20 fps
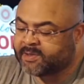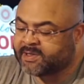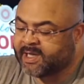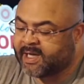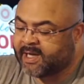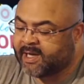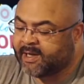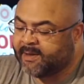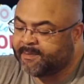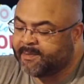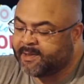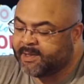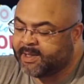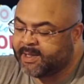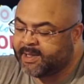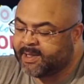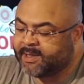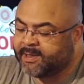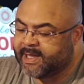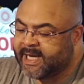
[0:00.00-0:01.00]
time.
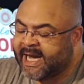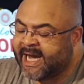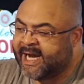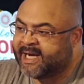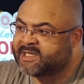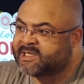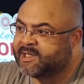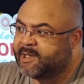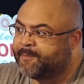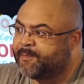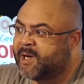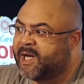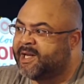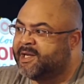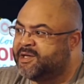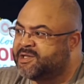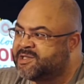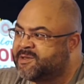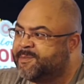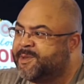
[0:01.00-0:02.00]
It, it needs to be
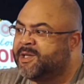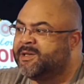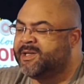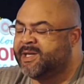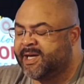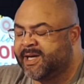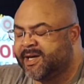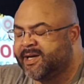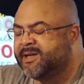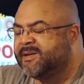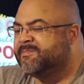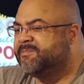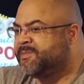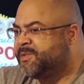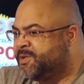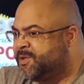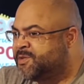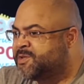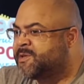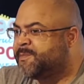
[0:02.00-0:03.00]
probably changed. used to be yeah,
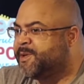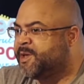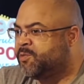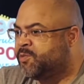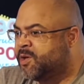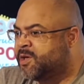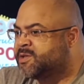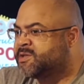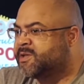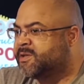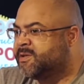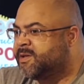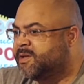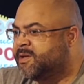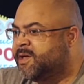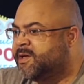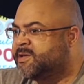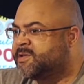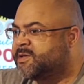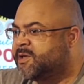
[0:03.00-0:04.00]
used to be worse
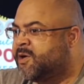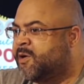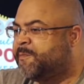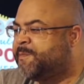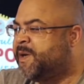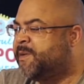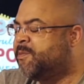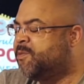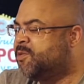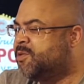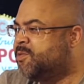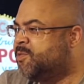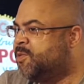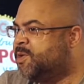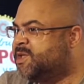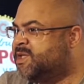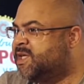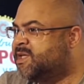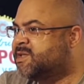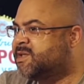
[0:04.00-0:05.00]
years ago. People
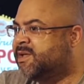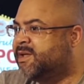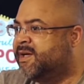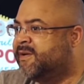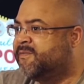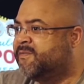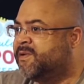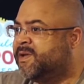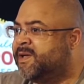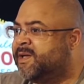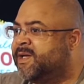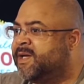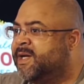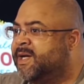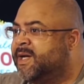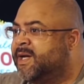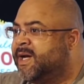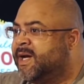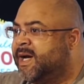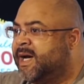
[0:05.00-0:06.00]
would just live with it.
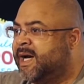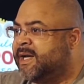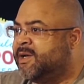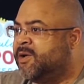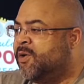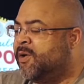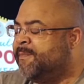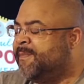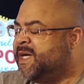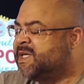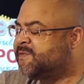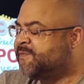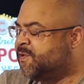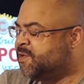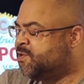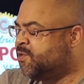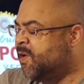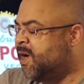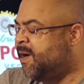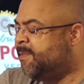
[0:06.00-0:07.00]
I know it makes for
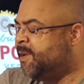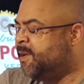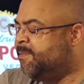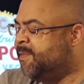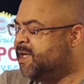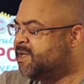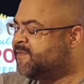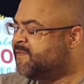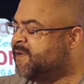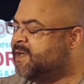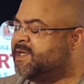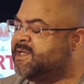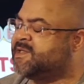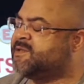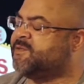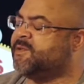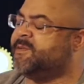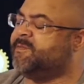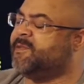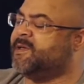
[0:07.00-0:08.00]
drama, it makes for
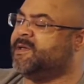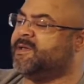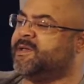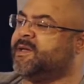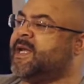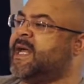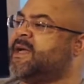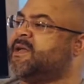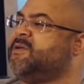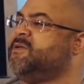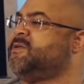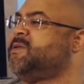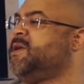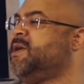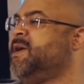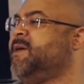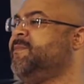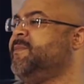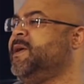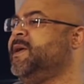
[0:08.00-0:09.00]
history, but like you, you said, you
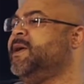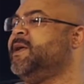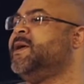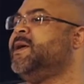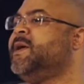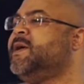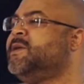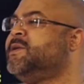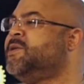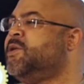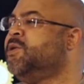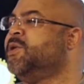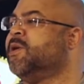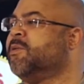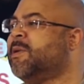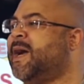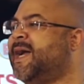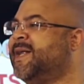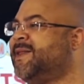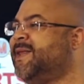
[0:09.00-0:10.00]
ain't doing man, that shit to us. Do the
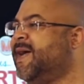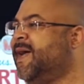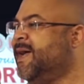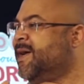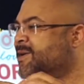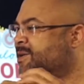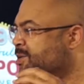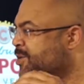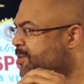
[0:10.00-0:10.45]
right thing. Do